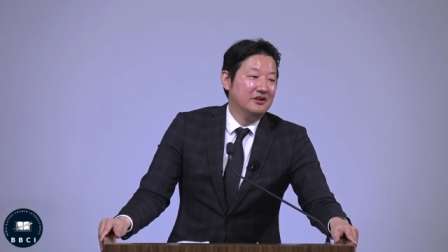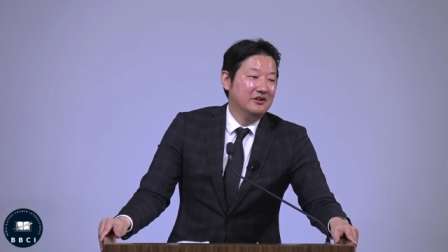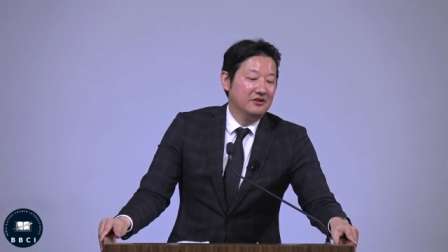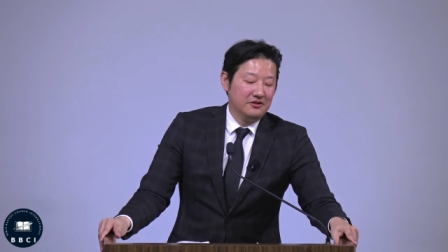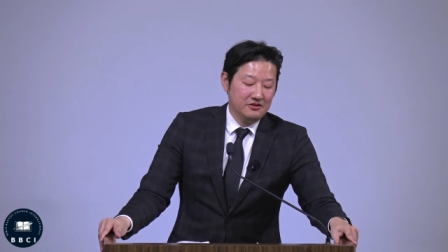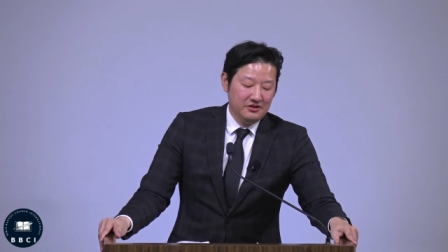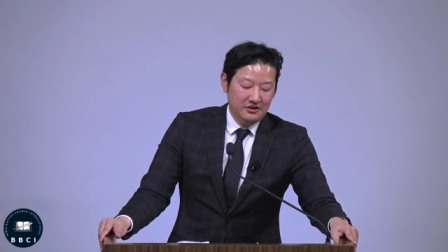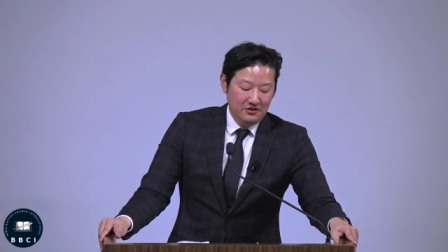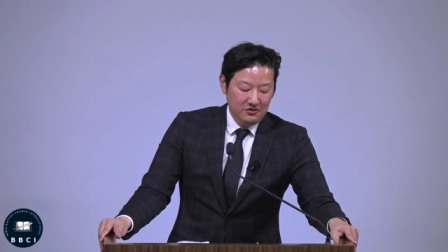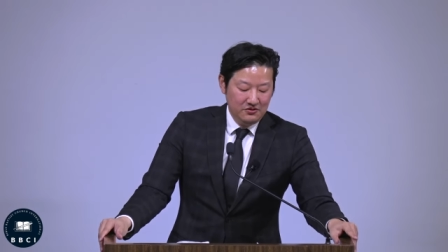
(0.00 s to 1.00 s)
You know,
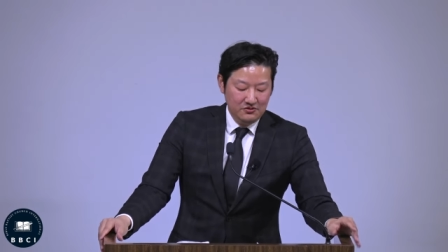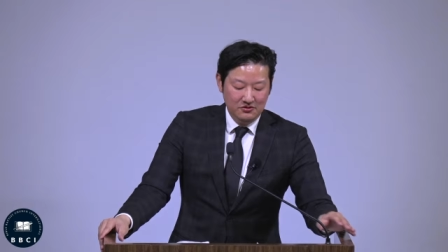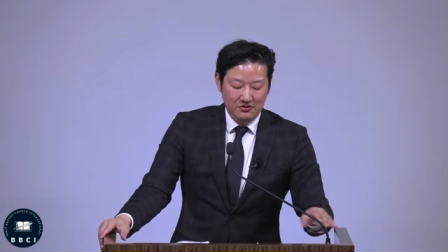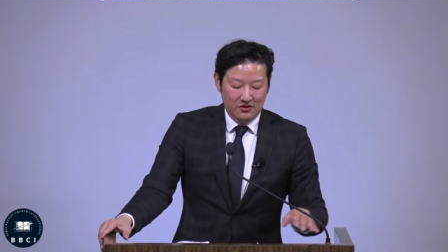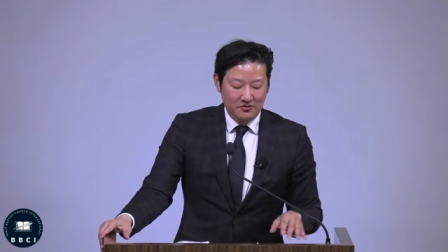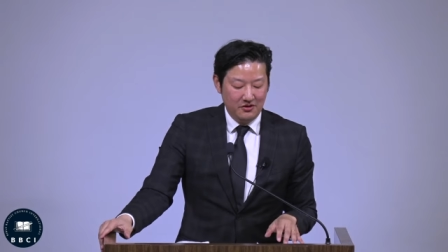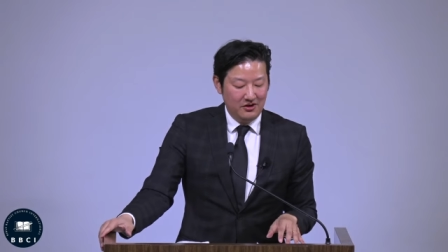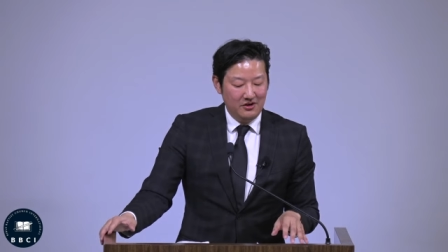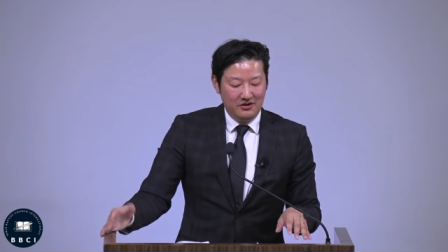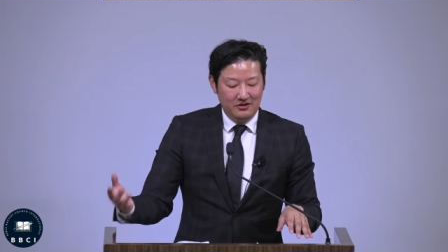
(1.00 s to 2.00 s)
you, you don't
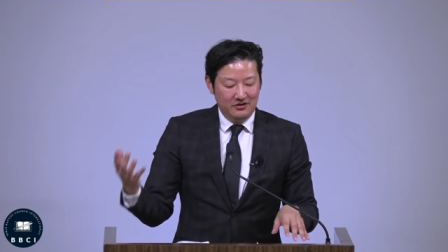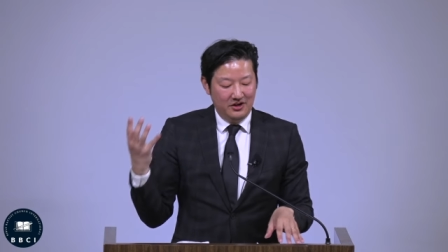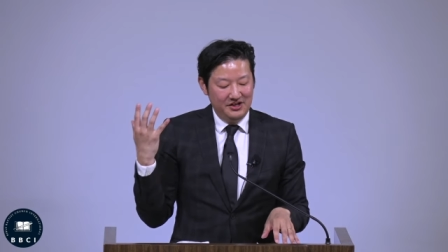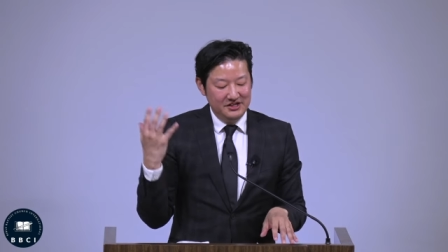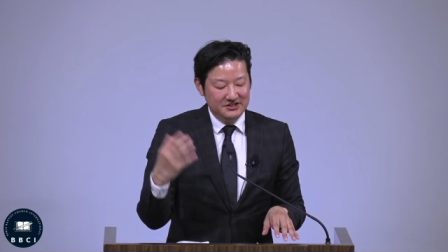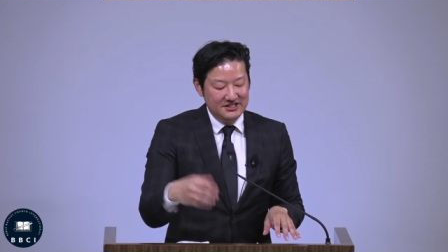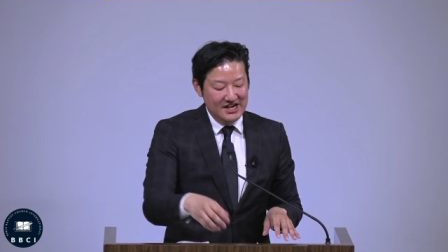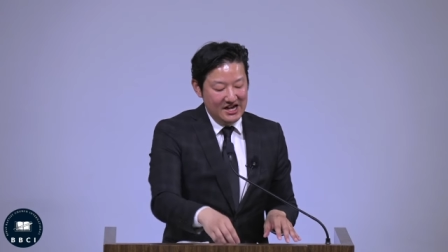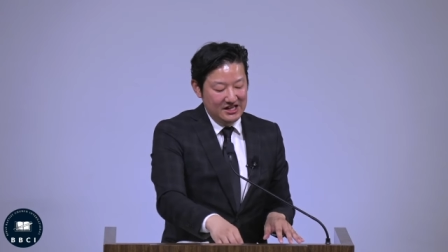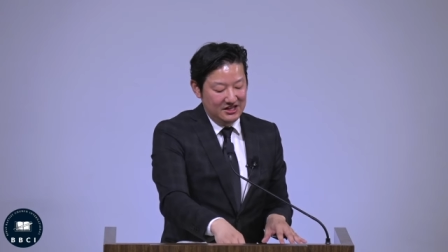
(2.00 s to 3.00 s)

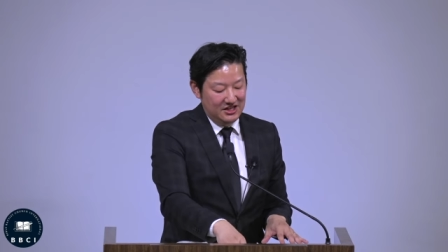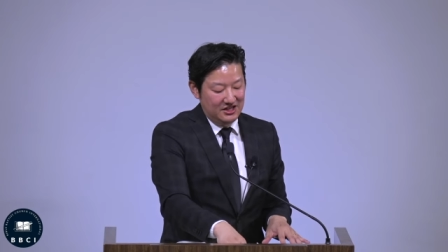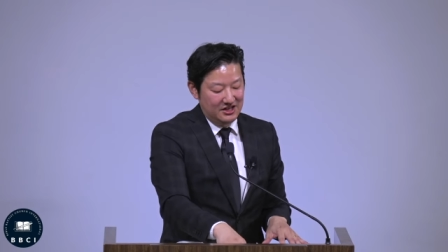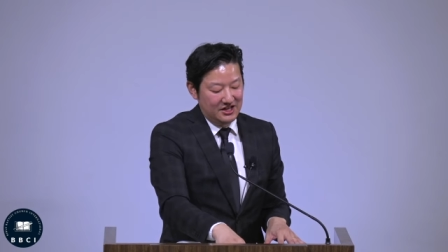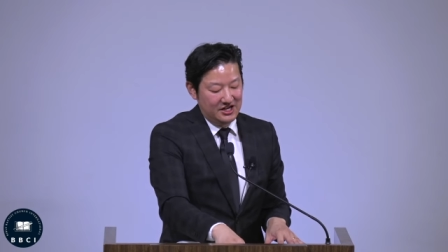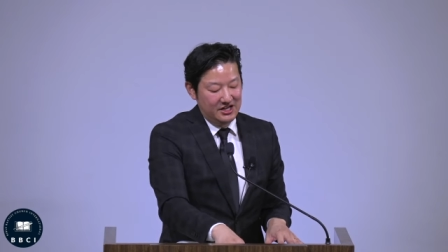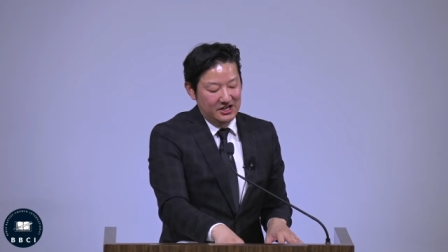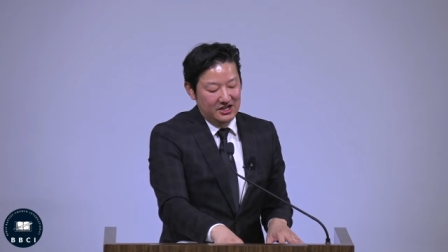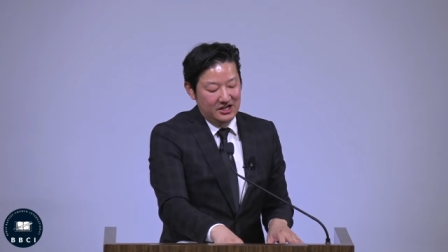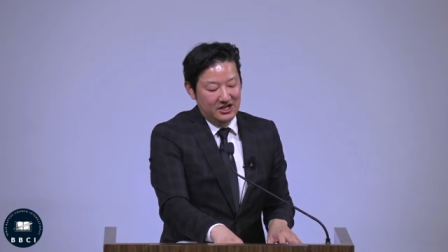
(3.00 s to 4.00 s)
understand, like,
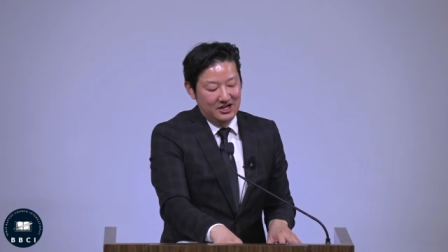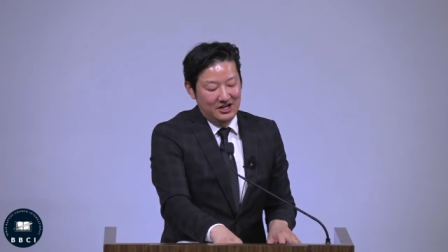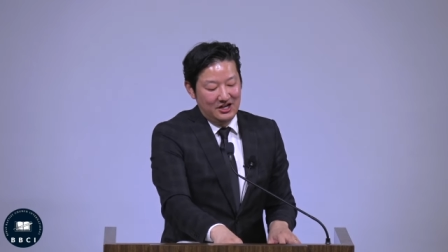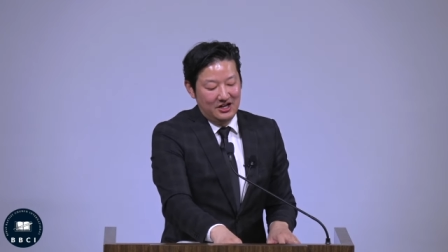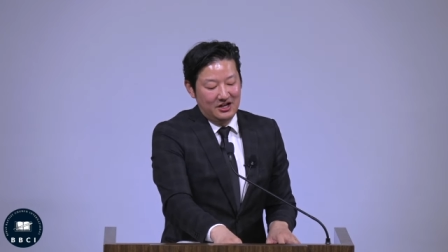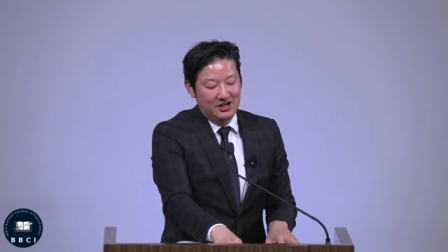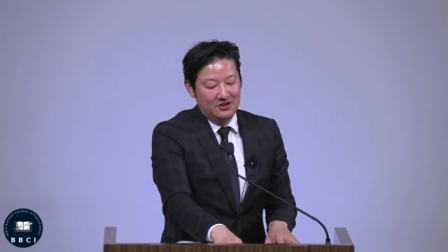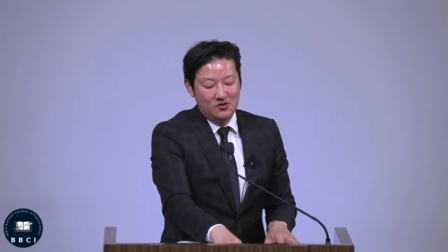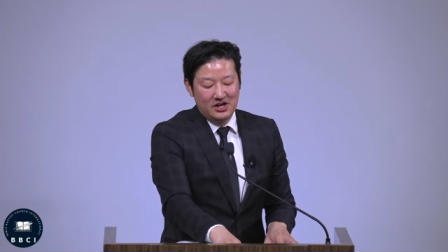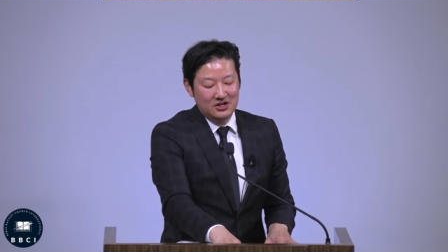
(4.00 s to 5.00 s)

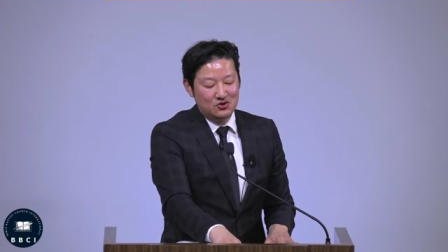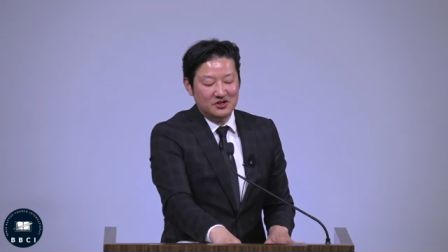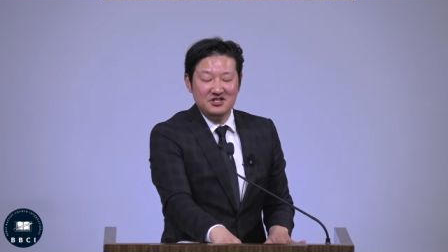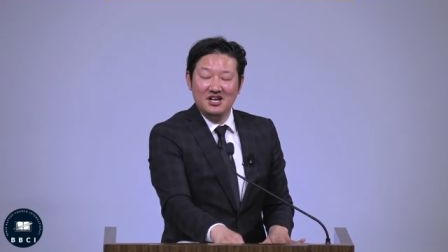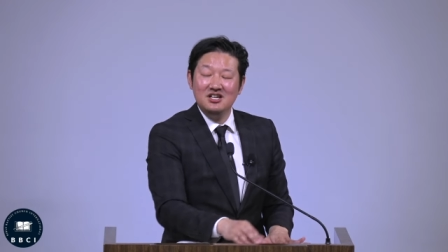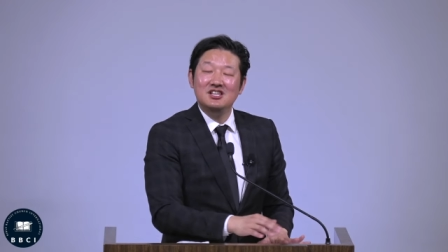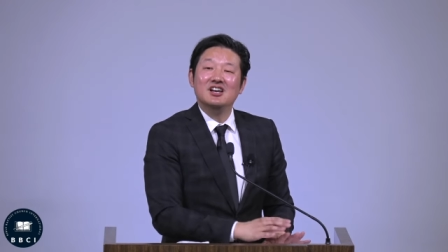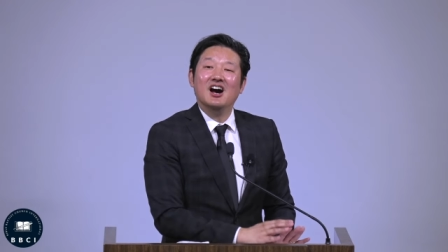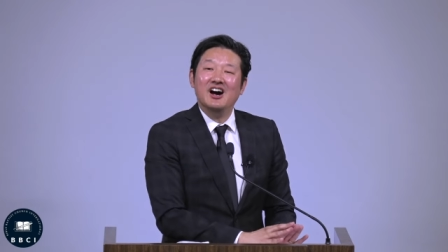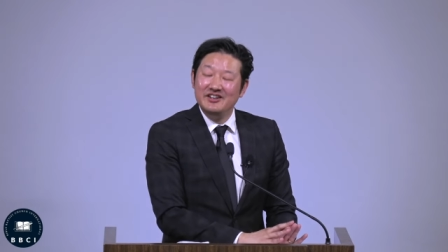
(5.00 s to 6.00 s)
you can't trust
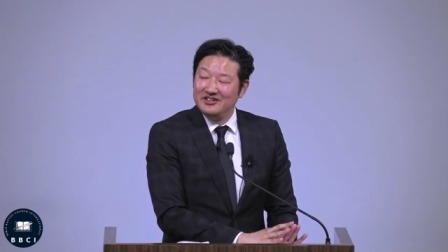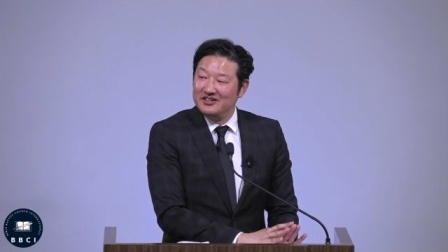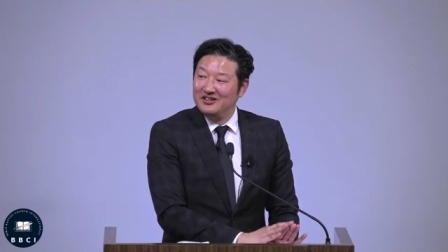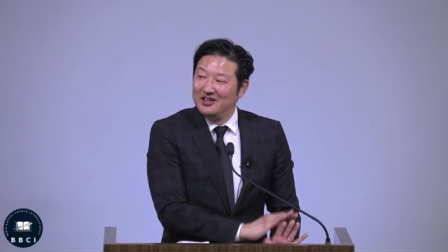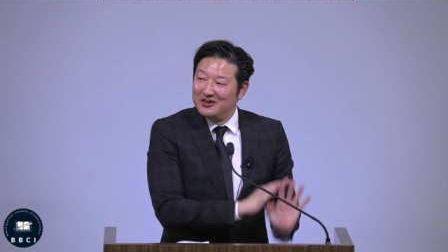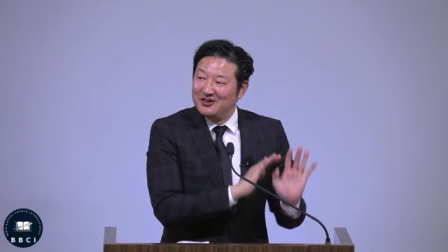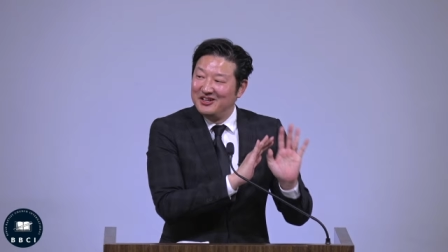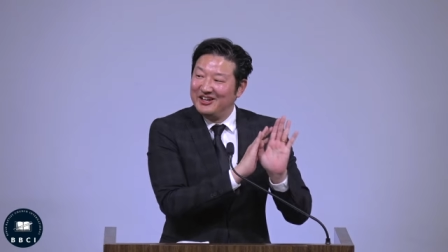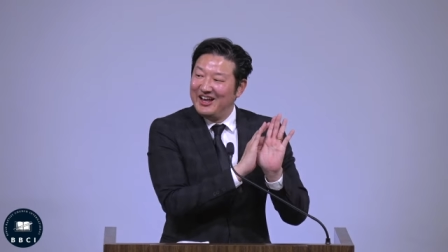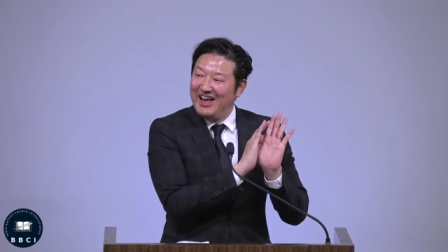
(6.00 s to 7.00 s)
anything other,
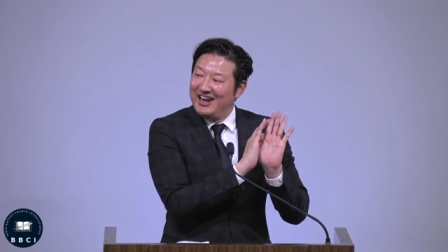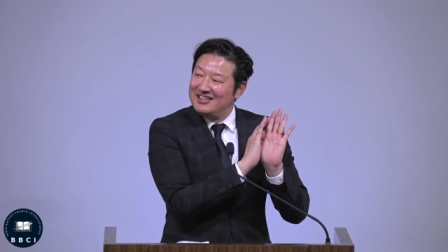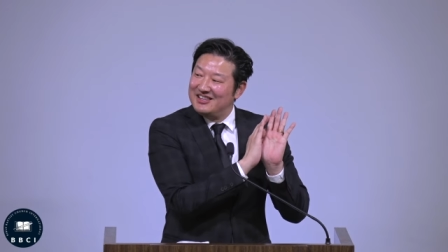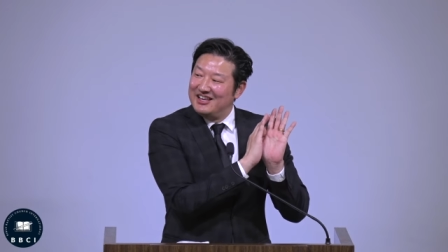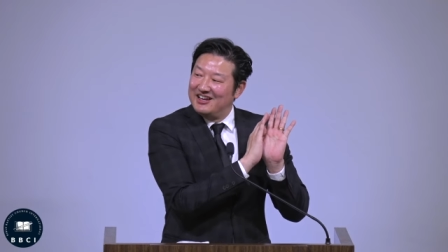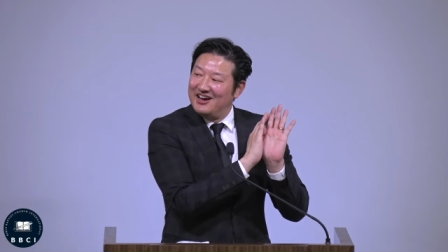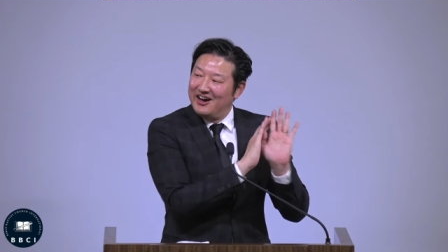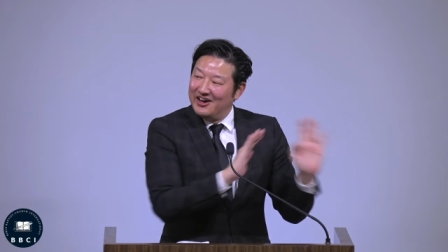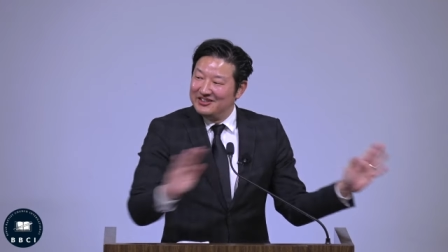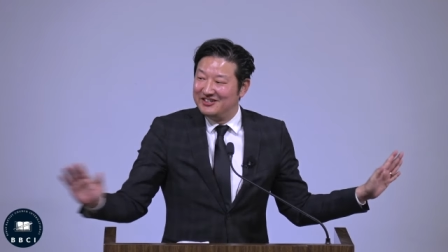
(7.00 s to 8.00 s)
literally anything
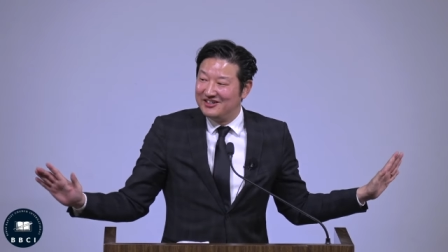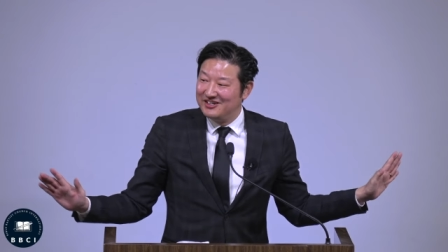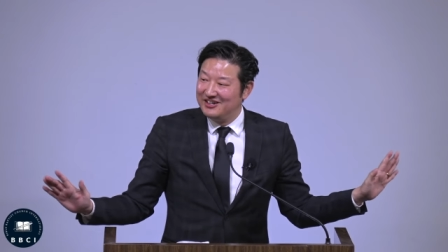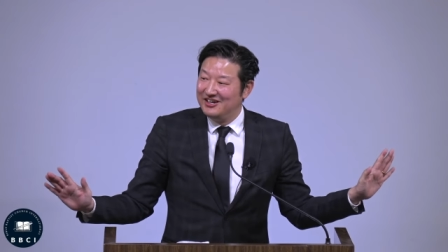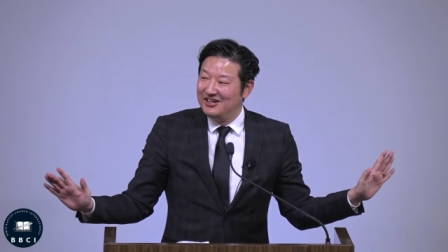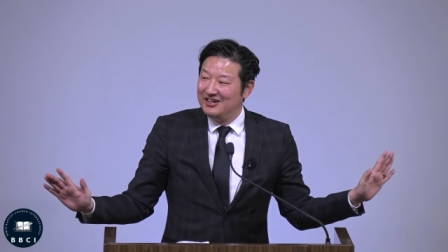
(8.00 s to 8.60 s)
other Amen.